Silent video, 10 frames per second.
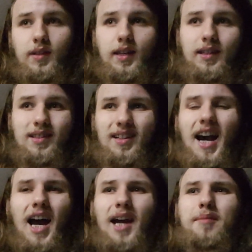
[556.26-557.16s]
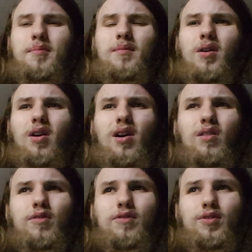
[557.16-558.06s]
And I'm
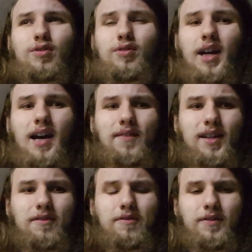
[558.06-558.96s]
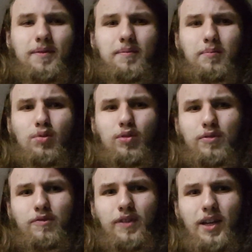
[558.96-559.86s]
all for having a more
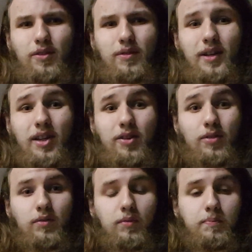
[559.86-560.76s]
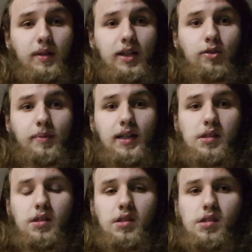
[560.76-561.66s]
fair player
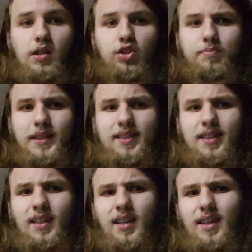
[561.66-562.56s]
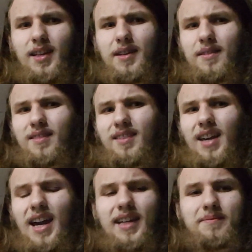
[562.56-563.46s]
base and such, but
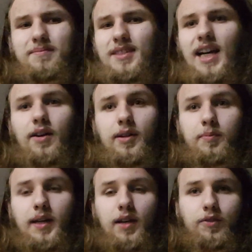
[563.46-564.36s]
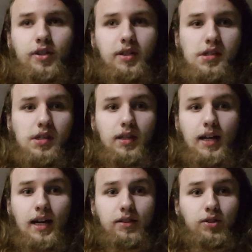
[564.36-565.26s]
I doubt I'm ever going to see
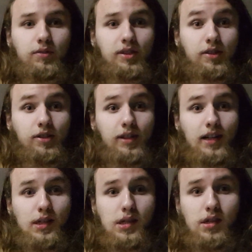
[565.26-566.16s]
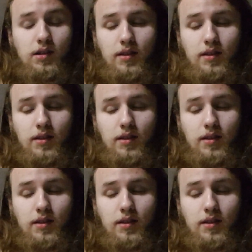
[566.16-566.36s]
that in Union Cross.